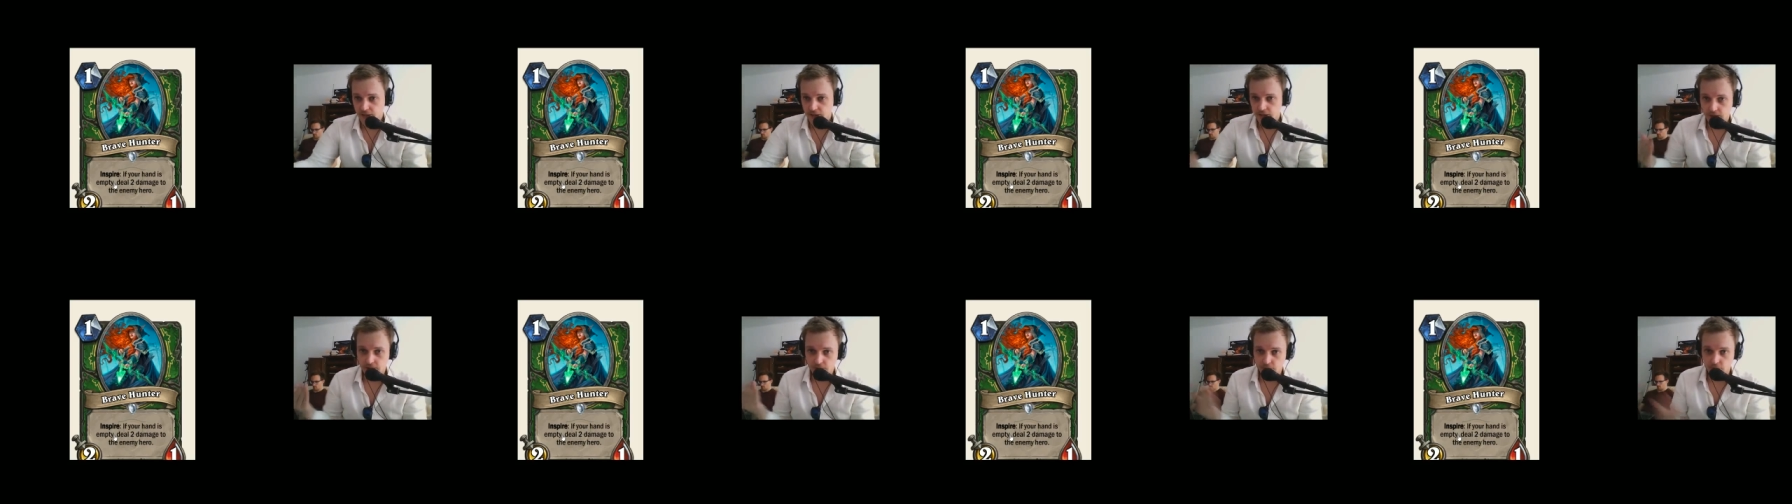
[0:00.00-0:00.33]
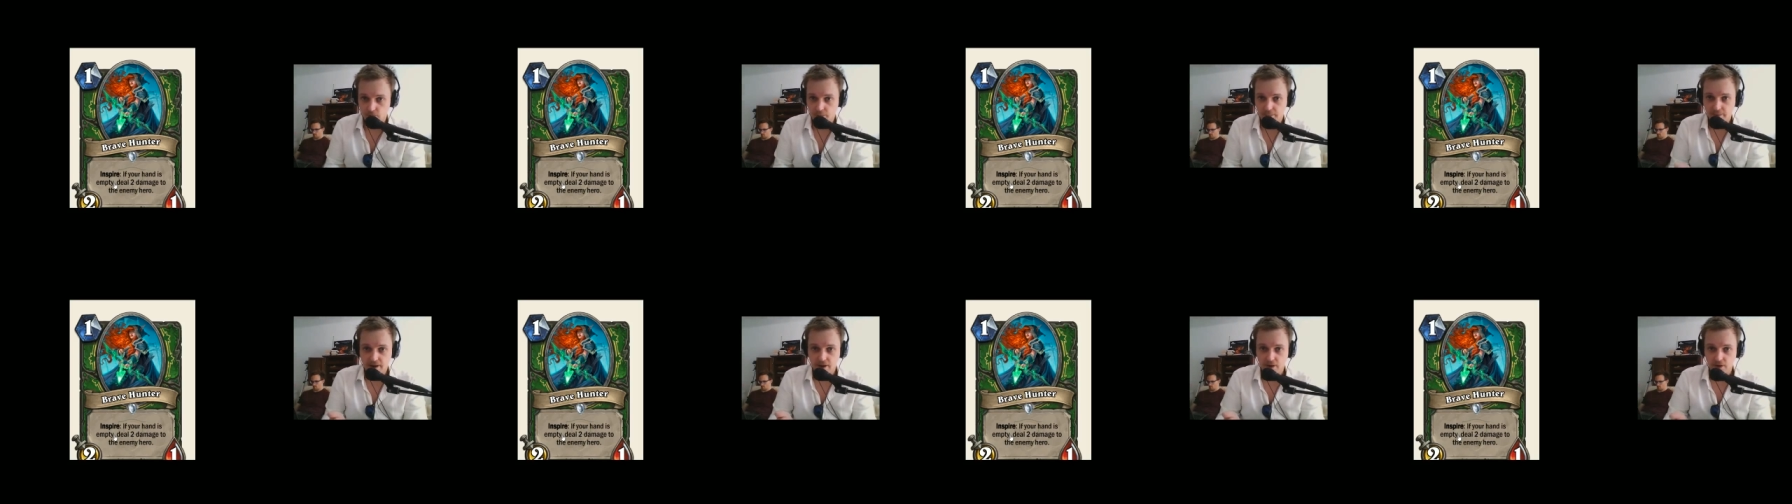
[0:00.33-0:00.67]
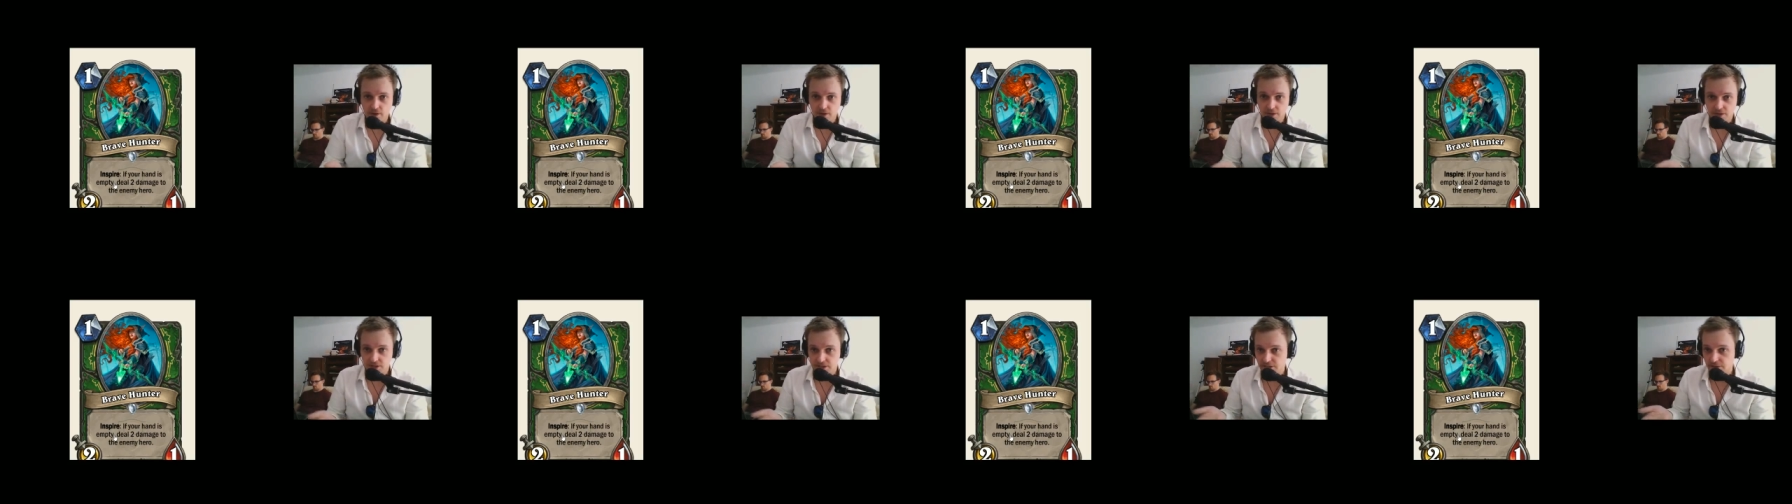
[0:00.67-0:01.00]
hero
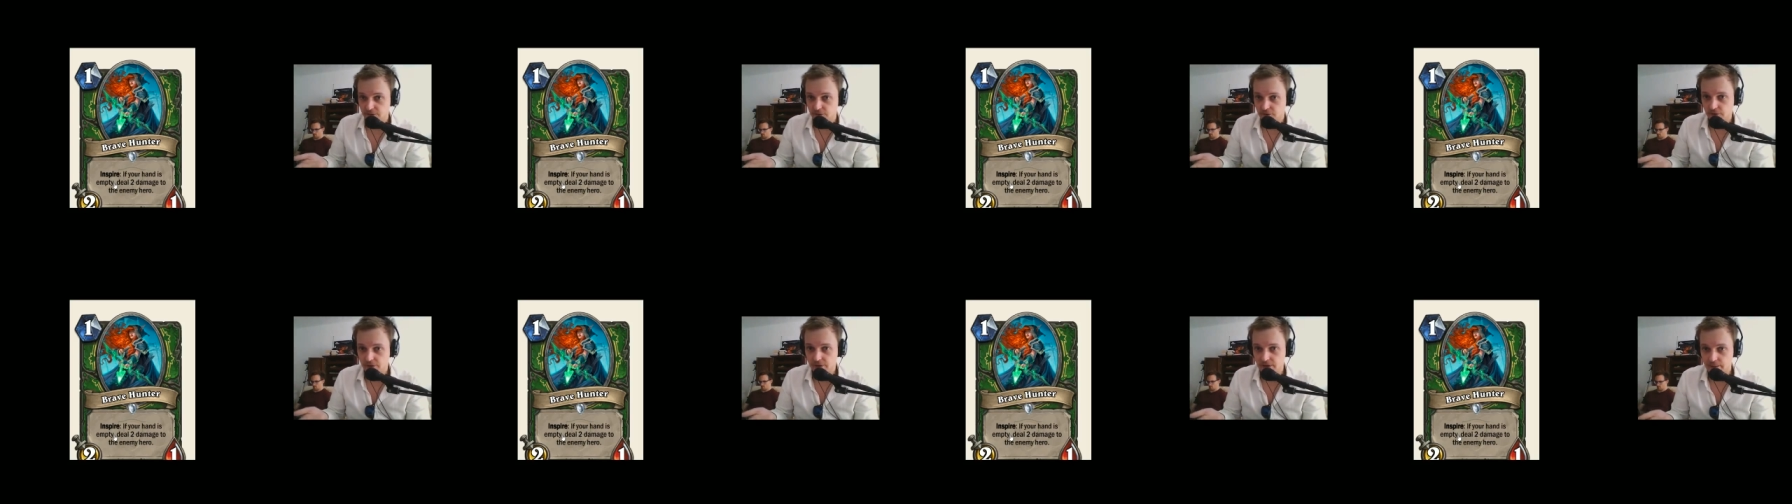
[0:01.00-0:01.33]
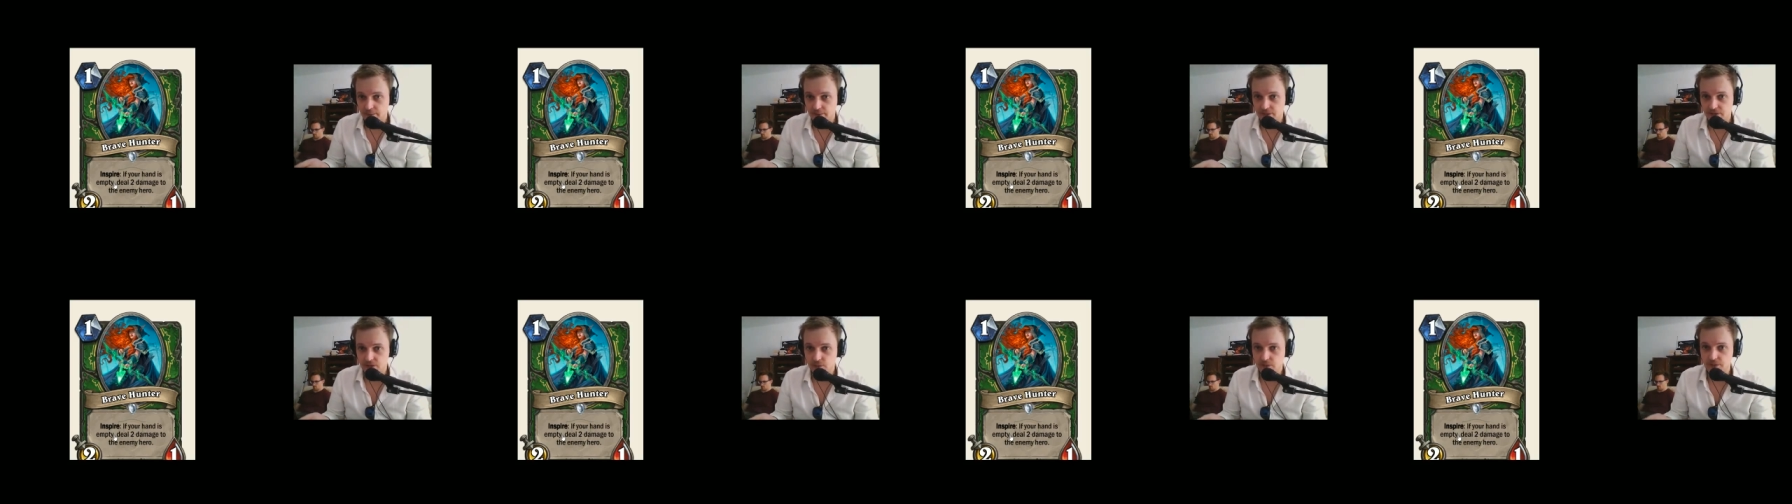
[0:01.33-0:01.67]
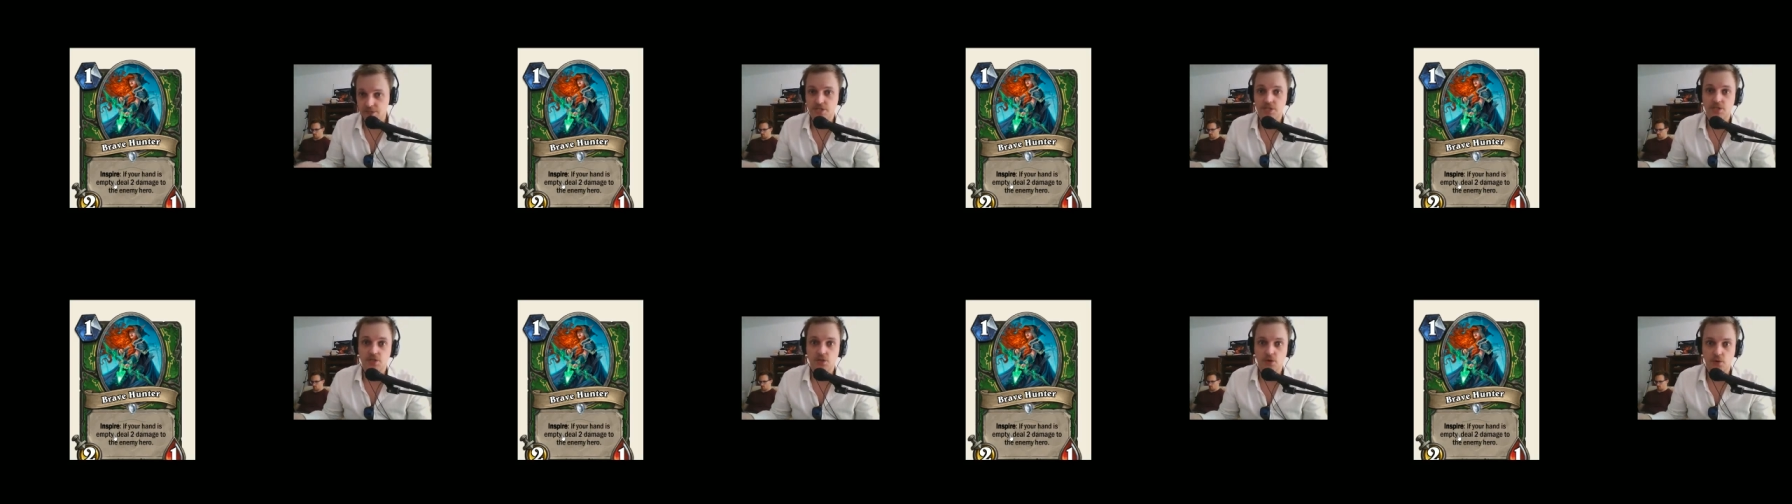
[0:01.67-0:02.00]
power, deal 4 damage,
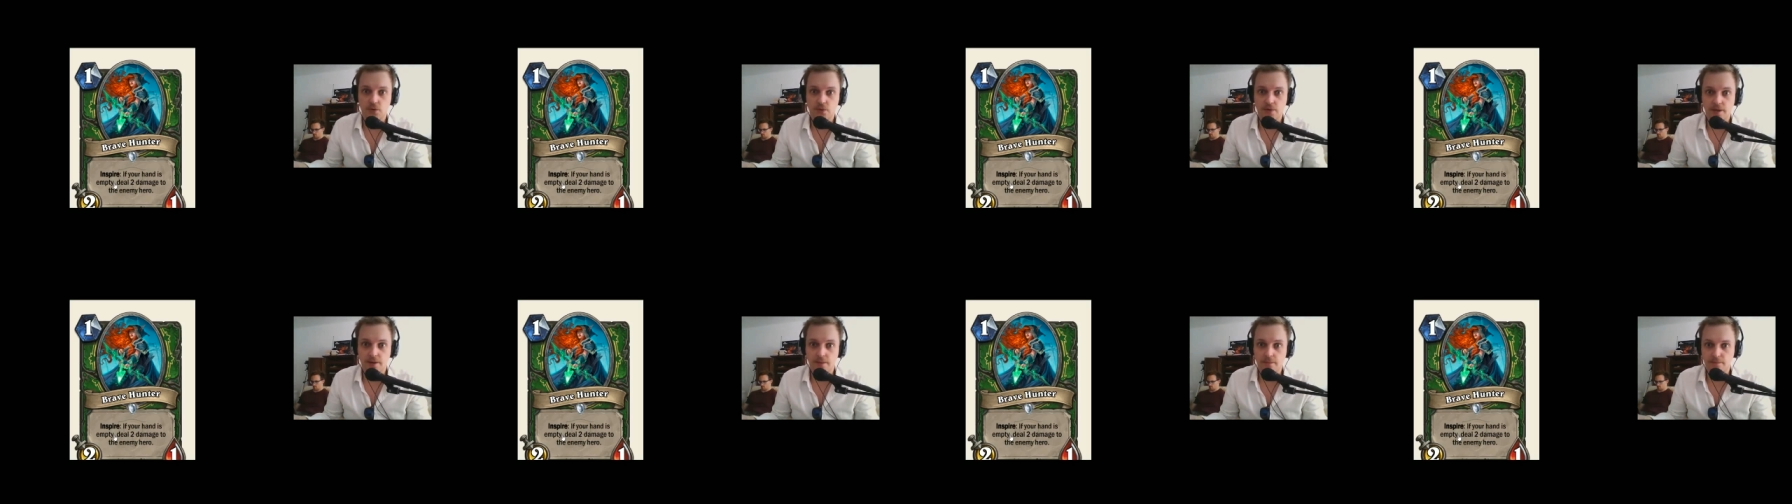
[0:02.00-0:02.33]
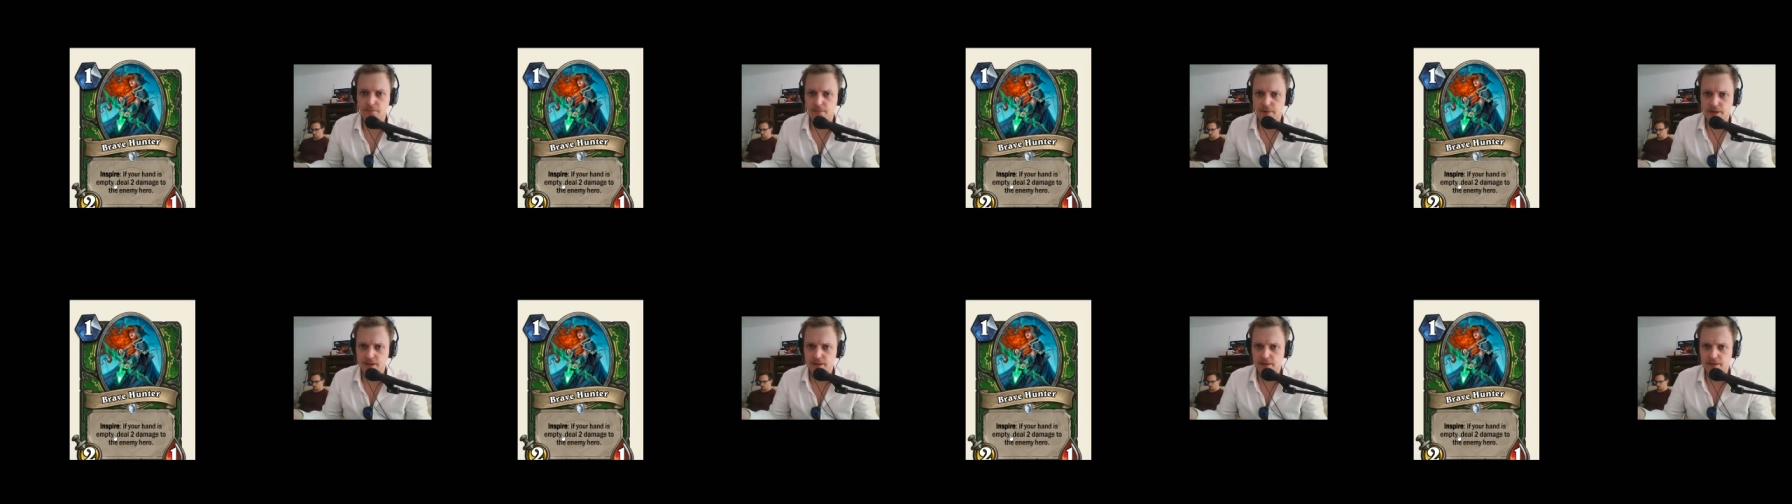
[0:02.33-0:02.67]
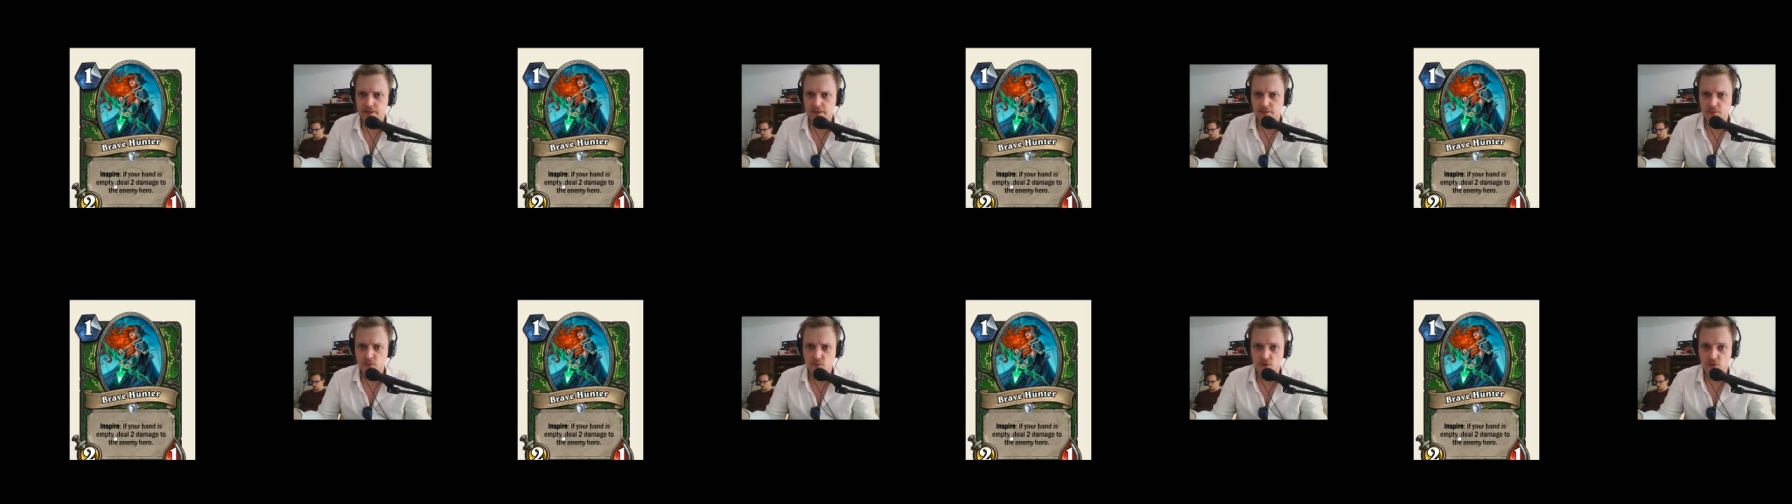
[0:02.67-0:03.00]
which is already better
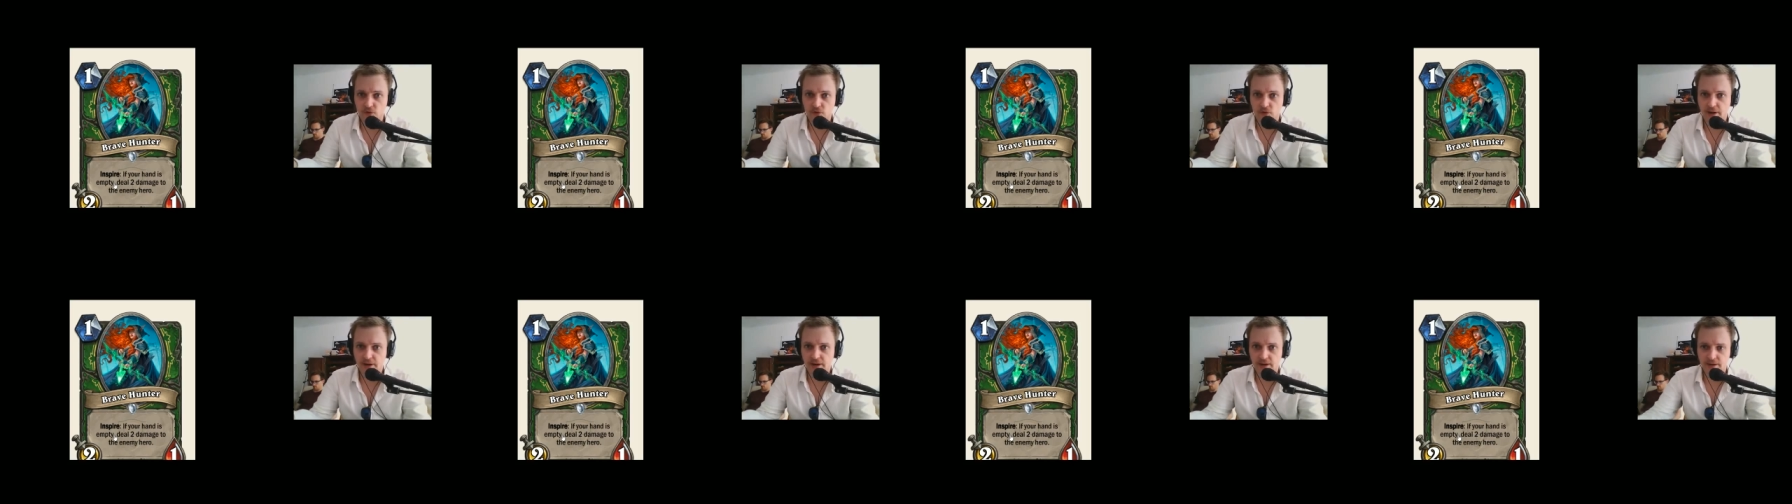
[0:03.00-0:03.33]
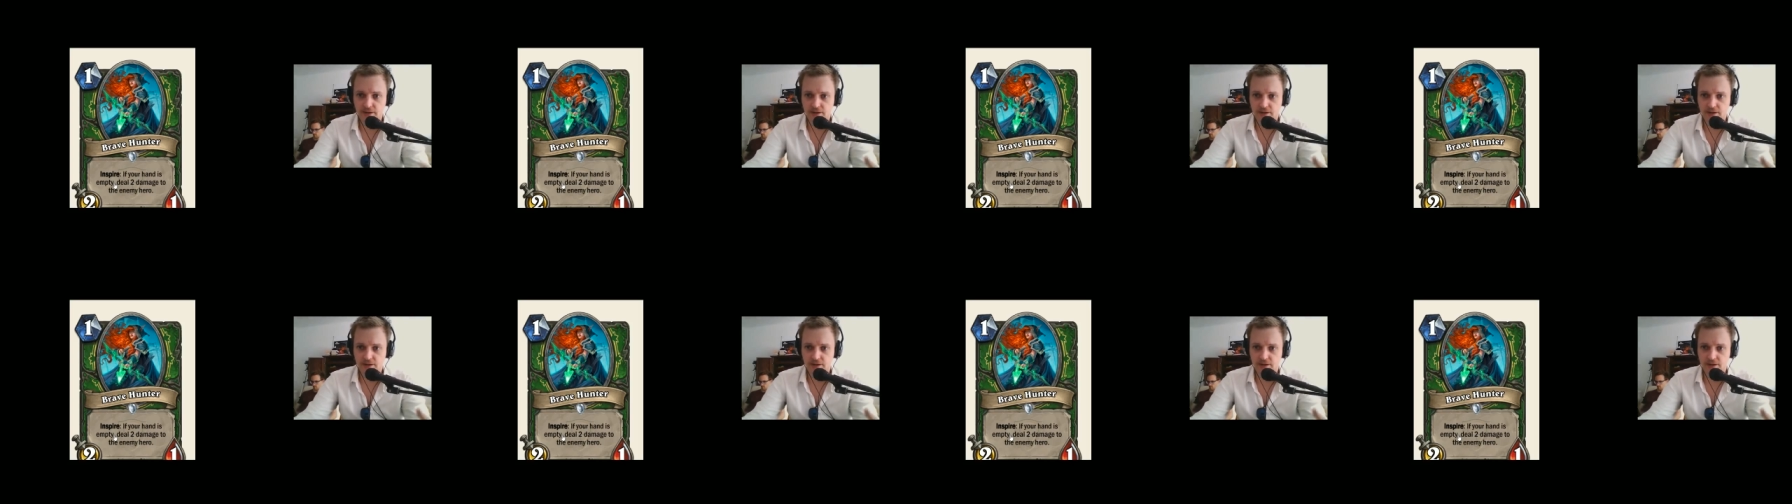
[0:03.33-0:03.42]
than Wolf Rider,